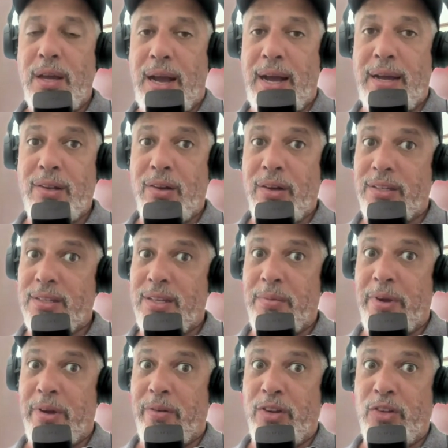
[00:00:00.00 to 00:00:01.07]
Unlike some
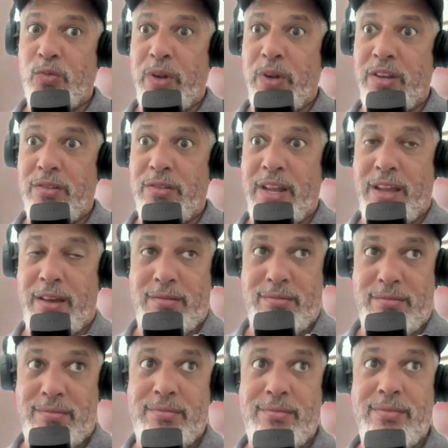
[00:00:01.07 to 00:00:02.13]
areas where you're
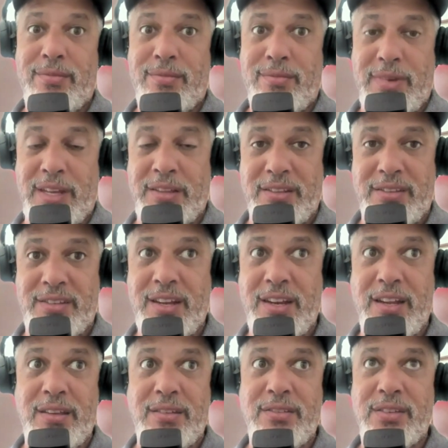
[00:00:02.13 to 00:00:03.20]
down in the
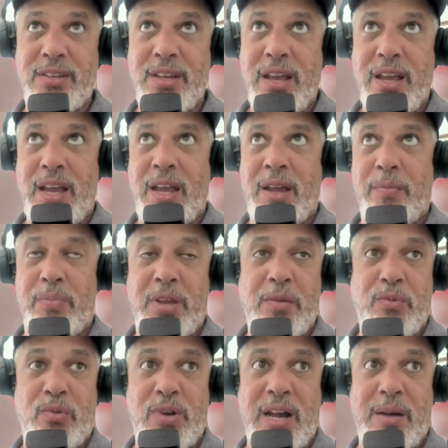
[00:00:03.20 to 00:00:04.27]
cities and
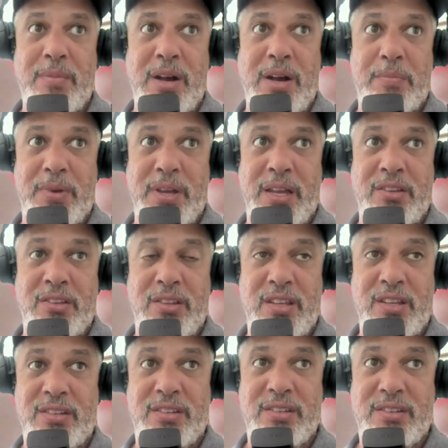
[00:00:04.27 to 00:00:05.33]
people come up and
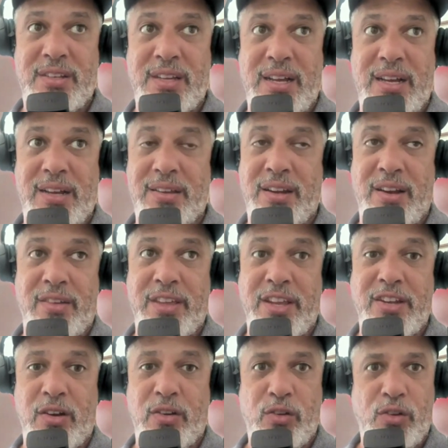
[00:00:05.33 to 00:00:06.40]
just,
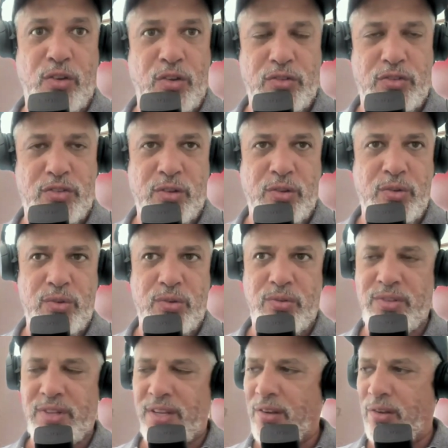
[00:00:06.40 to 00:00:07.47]
they don't learn to
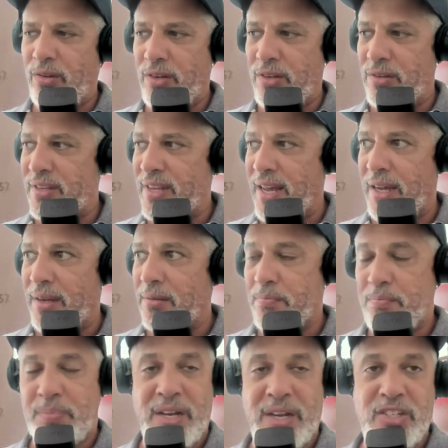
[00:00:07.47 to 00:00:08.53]
lose, they learn to start
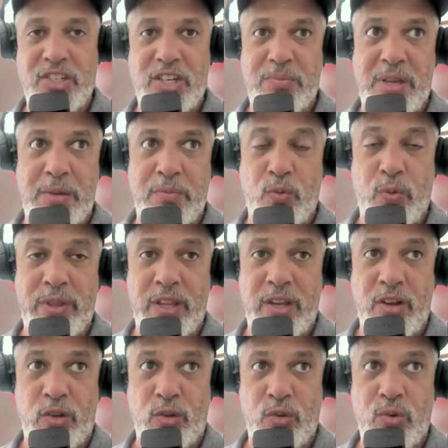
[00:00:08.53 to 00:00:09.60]
punching people when they're
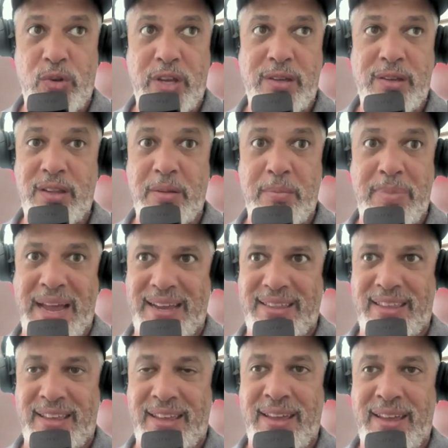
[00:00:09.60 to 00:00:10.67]
not looking in the back
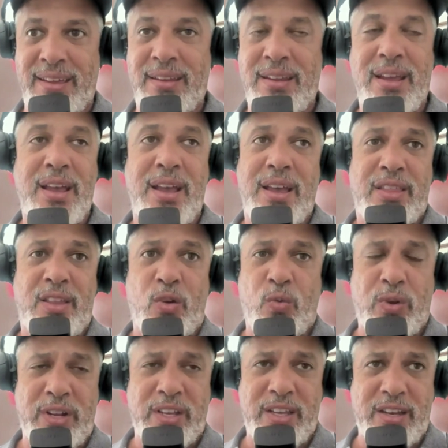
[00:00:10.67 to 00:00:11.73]
of the head. They'll
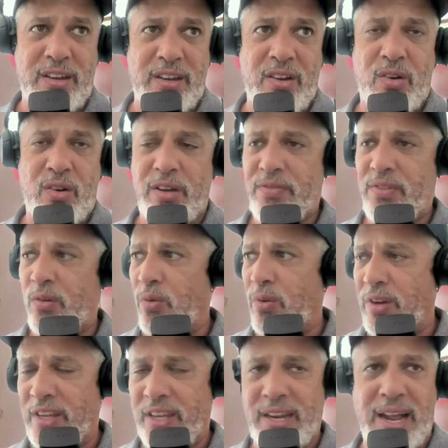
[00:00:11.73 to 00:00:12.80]
want to get a knife, they'll
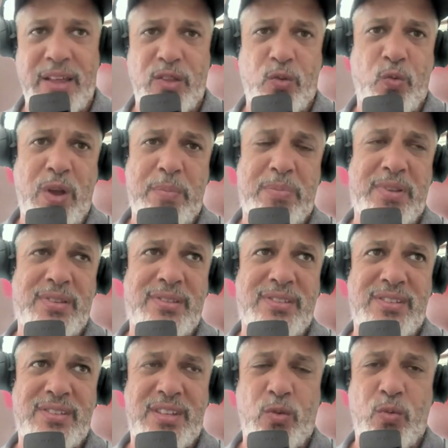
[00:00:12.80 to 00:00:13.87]
want to get other
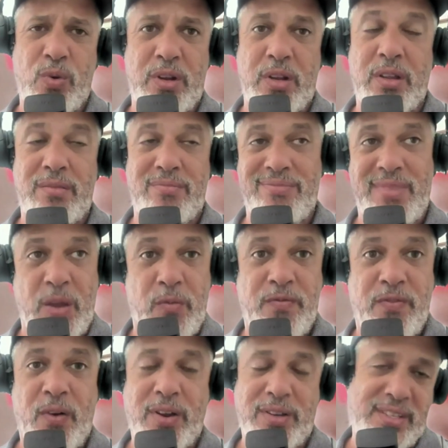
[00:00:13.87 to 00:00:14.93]
weapons, they
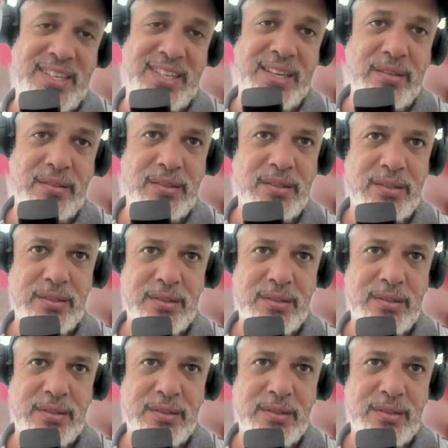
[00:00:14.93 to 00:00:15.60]
fight to kill.